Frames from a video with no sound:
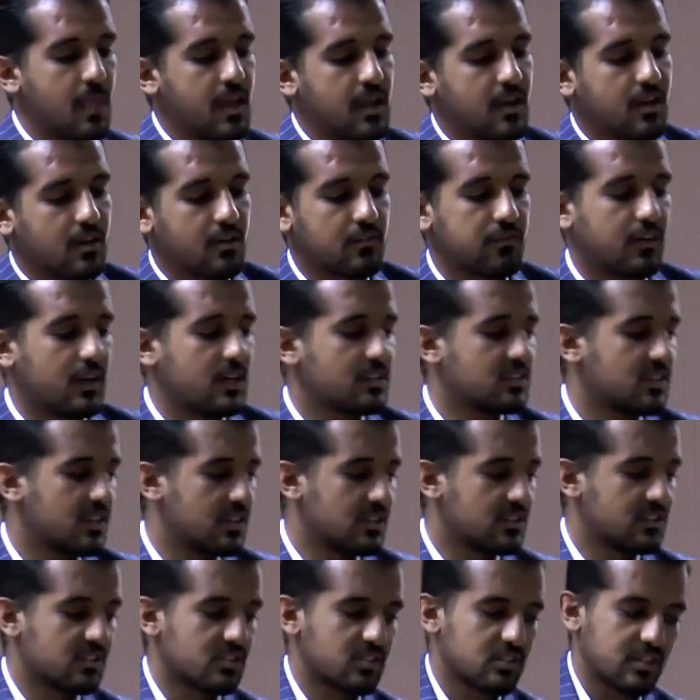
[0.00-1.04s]
revised
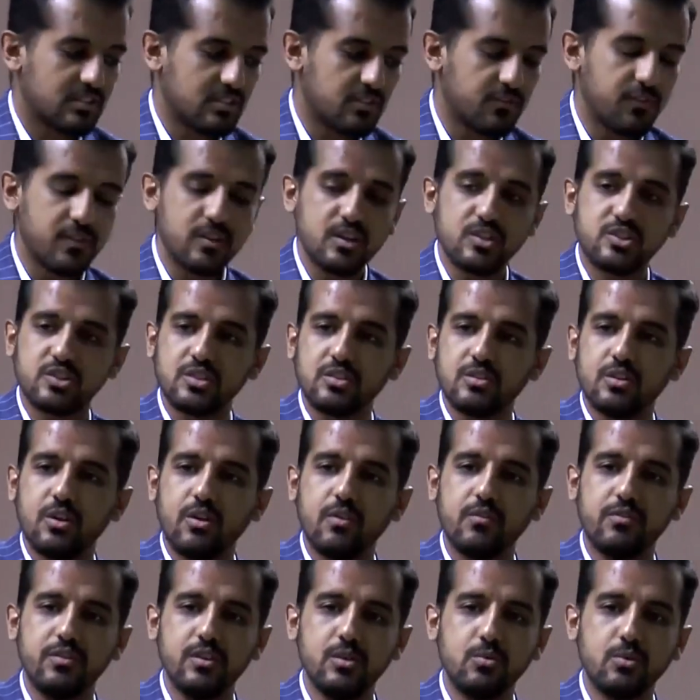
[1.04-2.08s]
its definition of
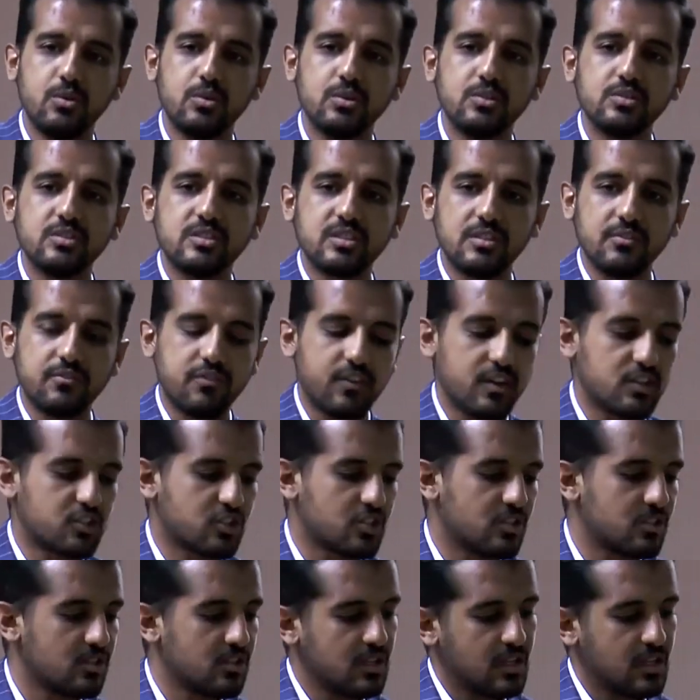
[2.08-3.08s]
the wound infection,